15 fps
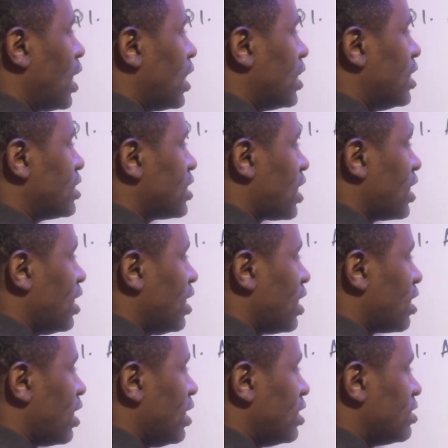The second
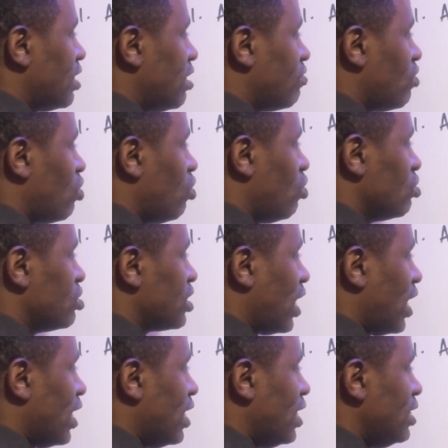energy level holds
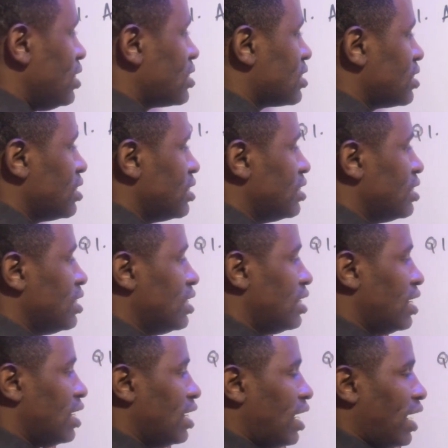8.
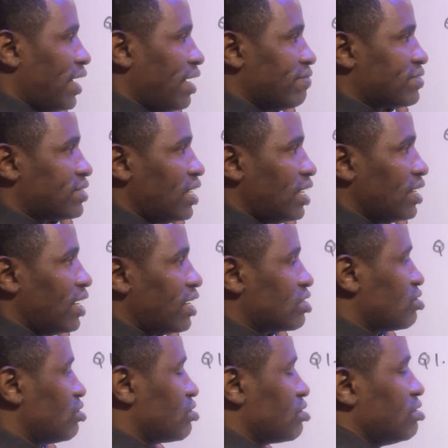I have 10
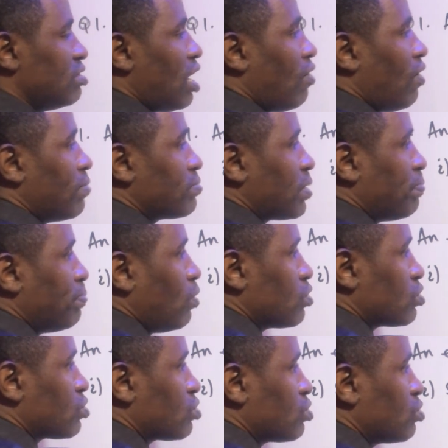electrons now. I'm
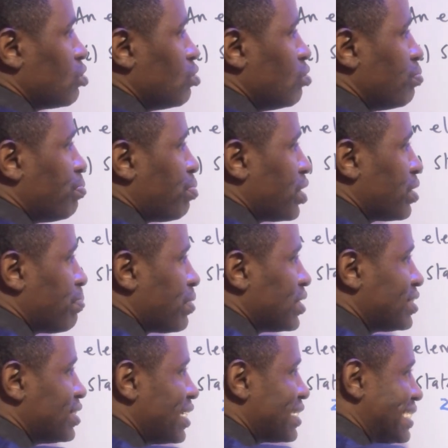supposed to
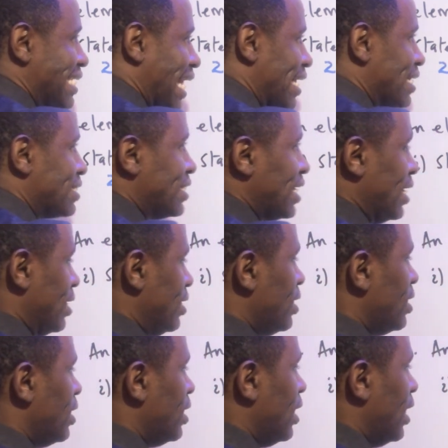represent
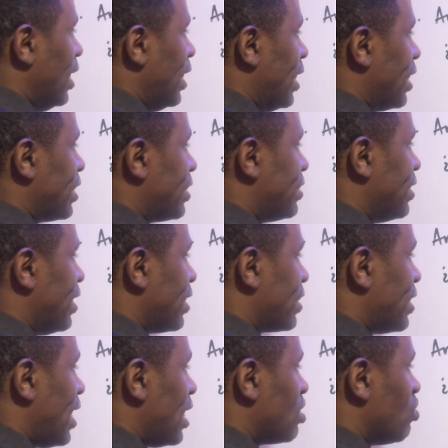19. The
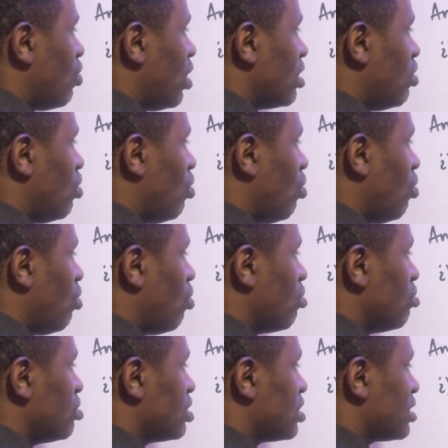third one
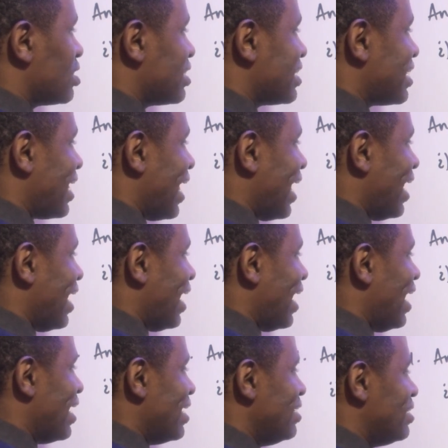holds
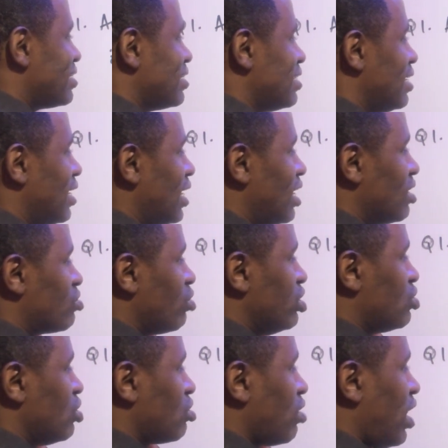8. So
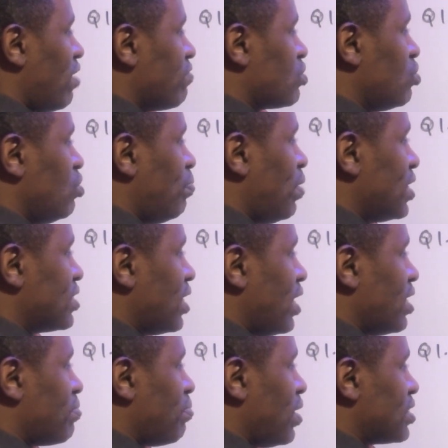in total I have 2 plus
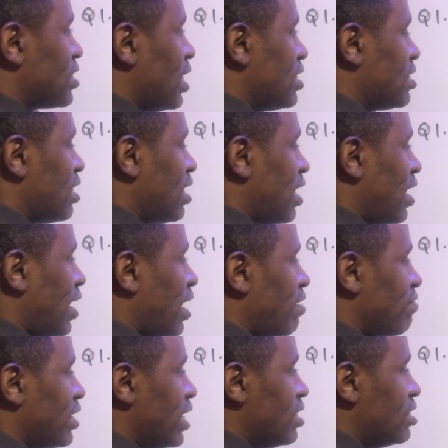8 plus 8 there. I
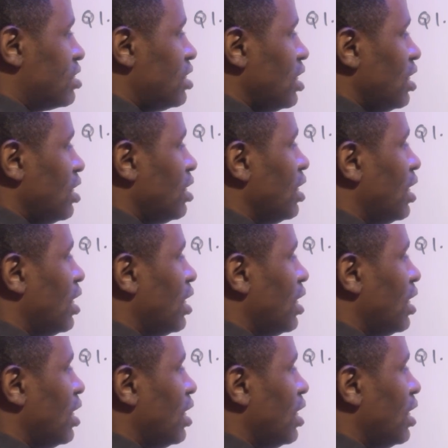have 18.